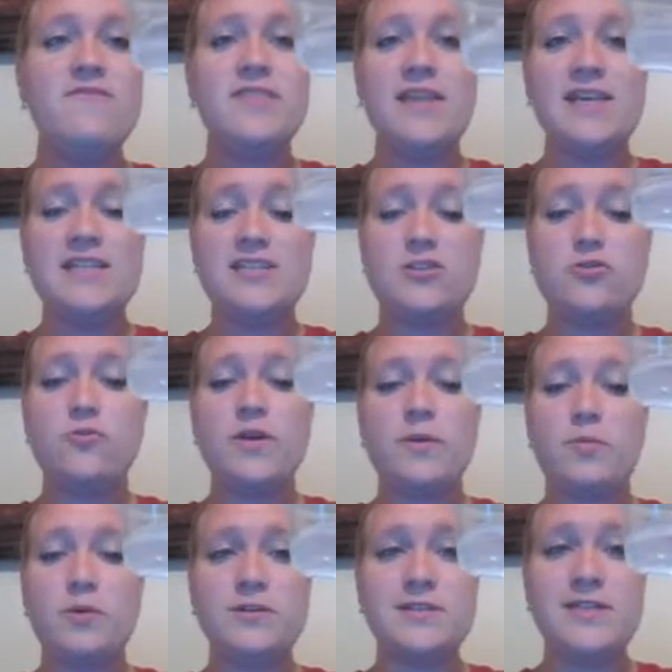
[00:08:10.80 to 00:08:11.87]
this
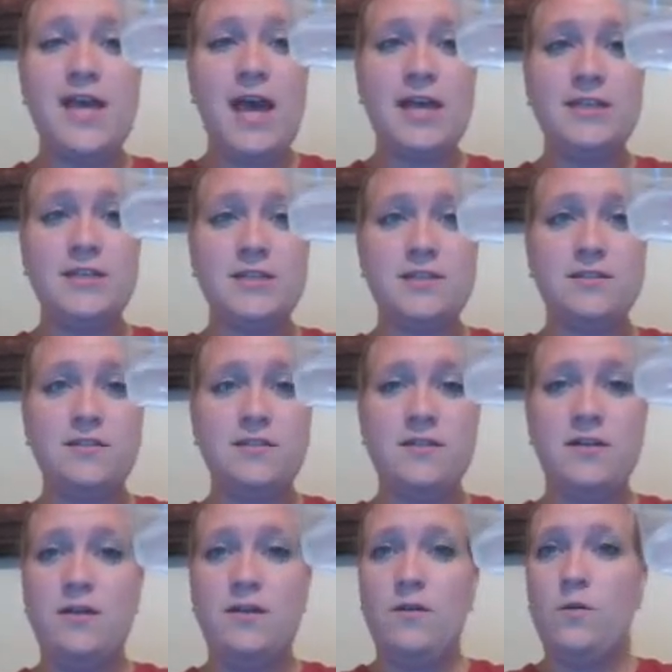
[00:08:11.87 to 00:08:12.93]
3%,
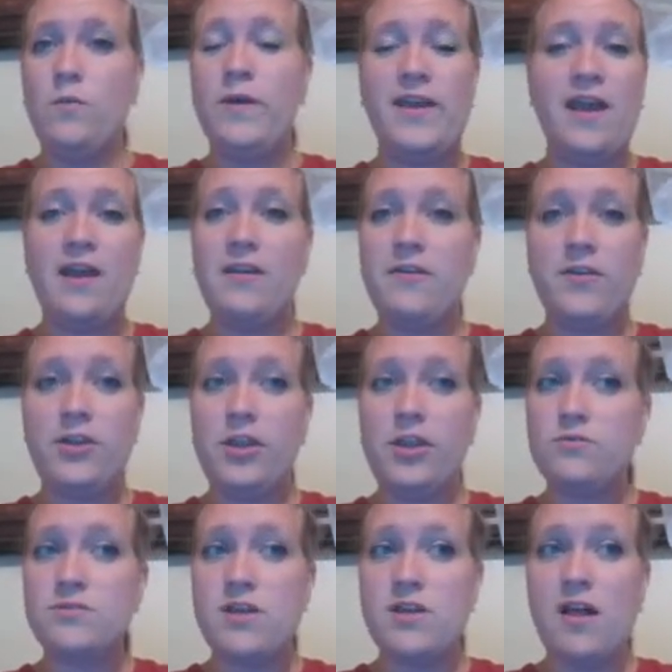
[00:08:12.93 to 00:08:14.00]
we can't even
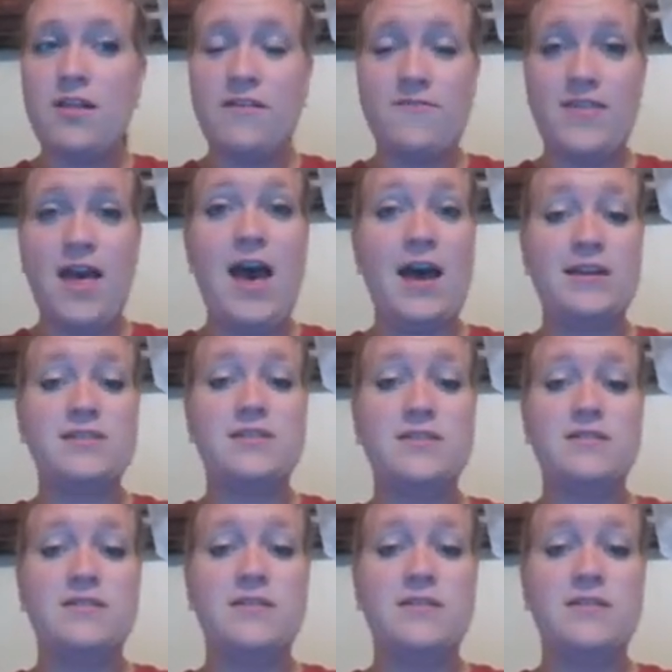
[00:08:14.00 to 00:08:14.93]
use all of that